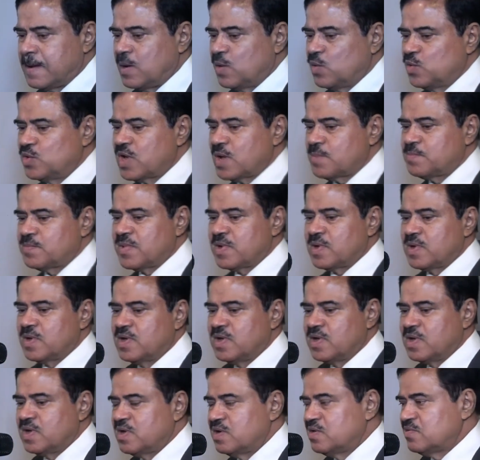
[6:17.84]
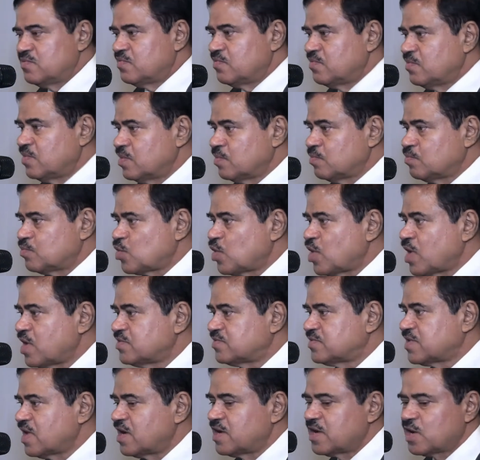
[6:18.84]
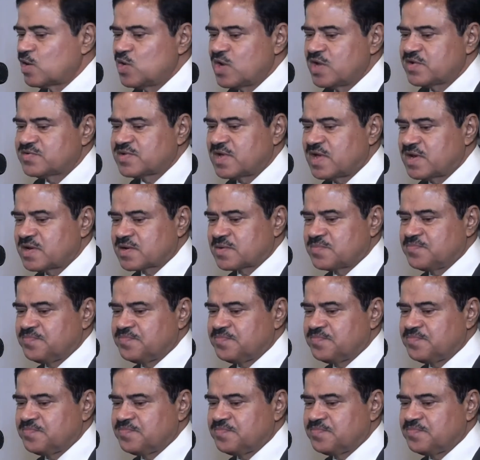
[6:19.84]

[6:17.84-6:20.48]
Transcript: we have prudential regulation